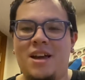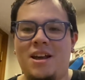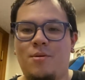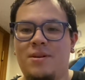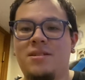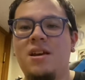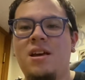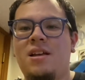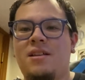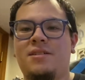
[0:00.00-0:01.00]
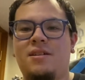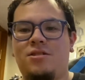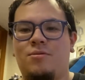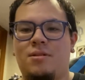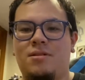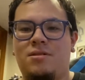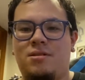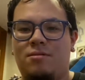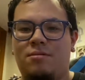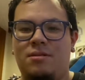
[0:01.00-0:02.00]
Anyways, let's get to it.
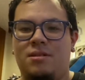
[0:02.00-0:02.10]
So